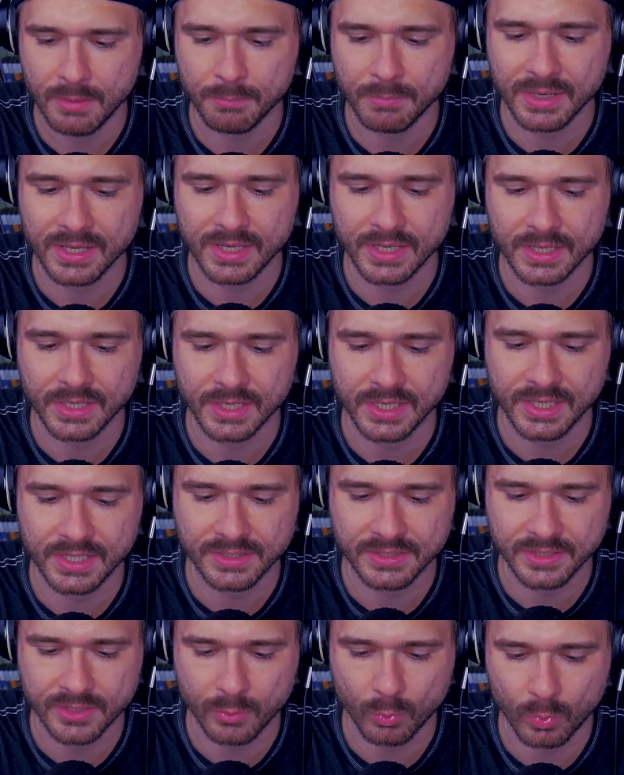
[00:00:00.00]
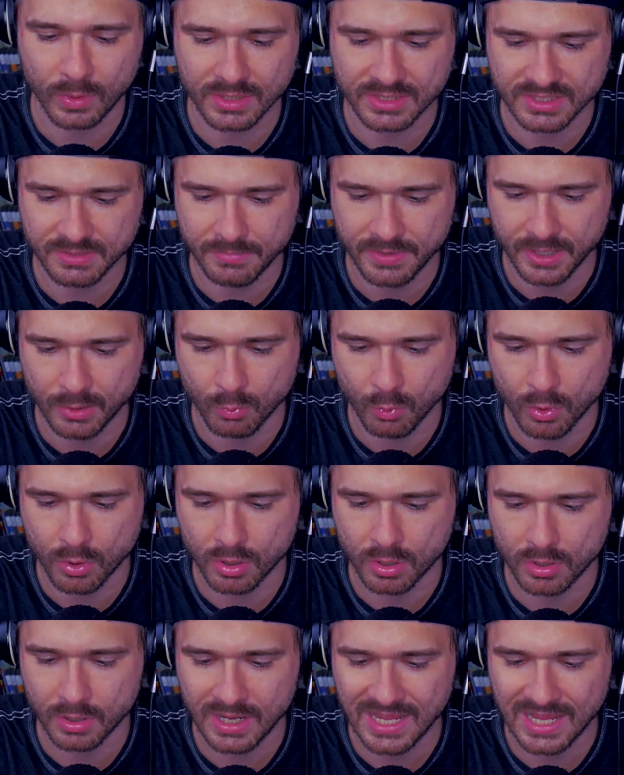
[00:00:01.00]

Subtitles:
meaning he didn't want to make war.